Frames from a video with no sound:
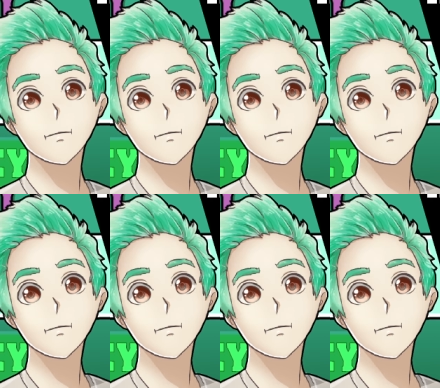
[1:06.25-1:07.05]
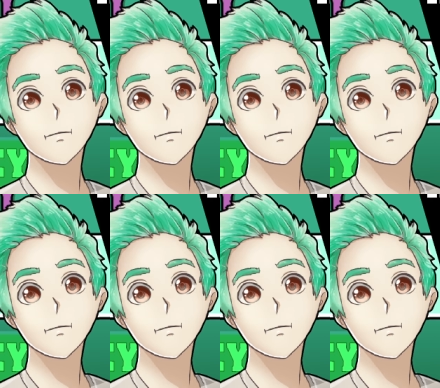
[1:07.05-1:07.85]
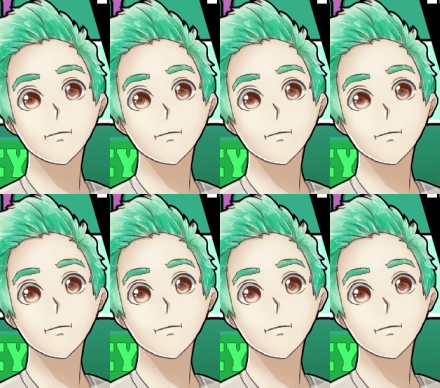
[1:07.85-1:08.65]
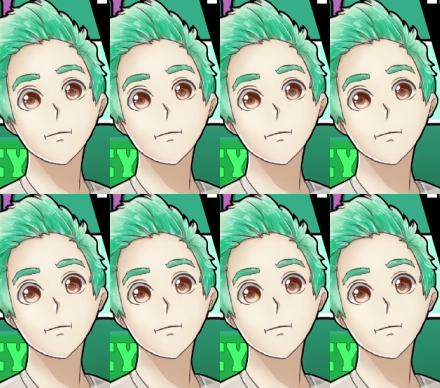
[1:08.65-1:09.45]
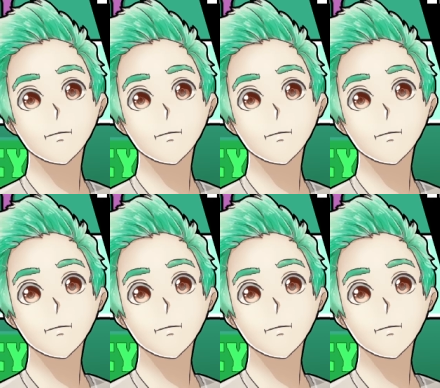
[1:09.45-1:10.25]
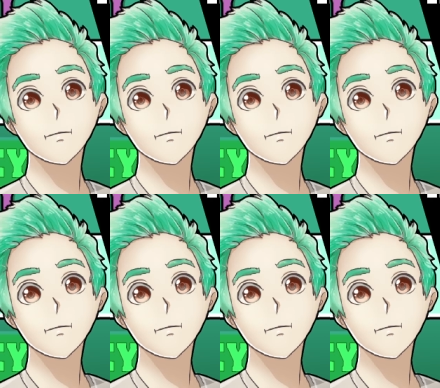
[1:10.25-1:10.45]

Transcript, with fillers: of loan recommendations that will save you from wasting tons of your own money,